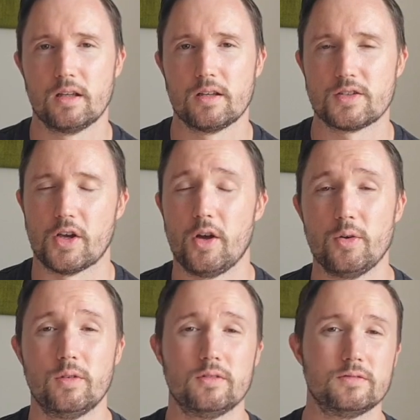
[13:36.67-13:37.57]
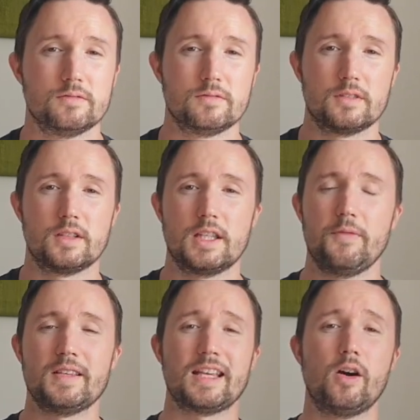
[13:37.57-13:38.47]
So give
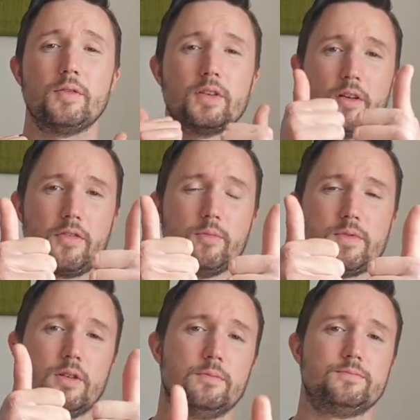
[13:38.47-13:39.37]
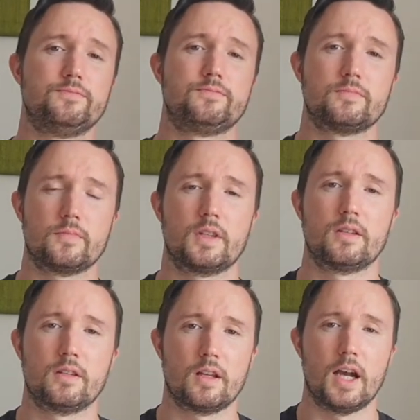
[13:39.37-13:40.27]
yourselves a thumbs up.
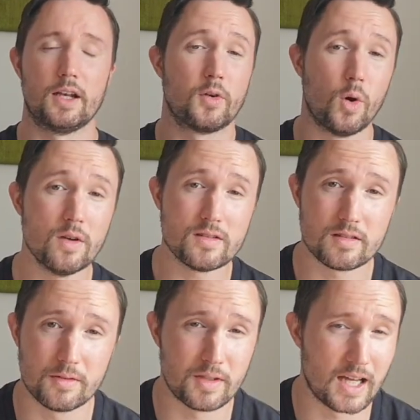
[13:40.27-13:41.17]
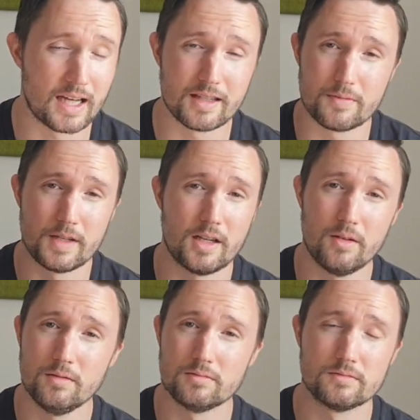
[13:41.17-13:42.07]
And of course, if you like this
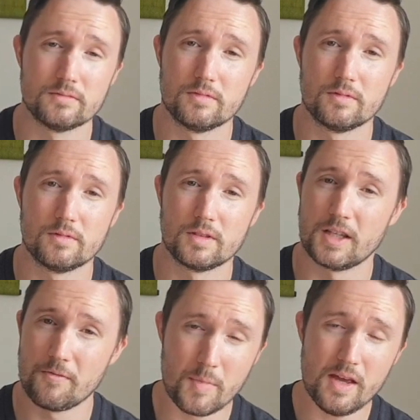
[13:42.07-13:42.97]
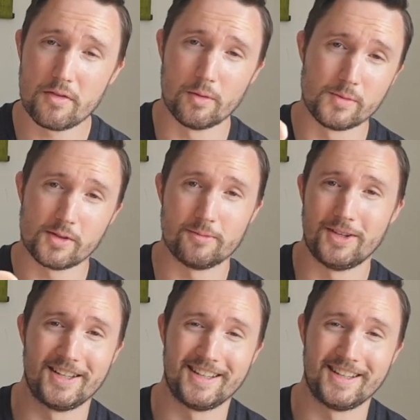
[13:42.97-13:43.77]
video, give me a thumbs up.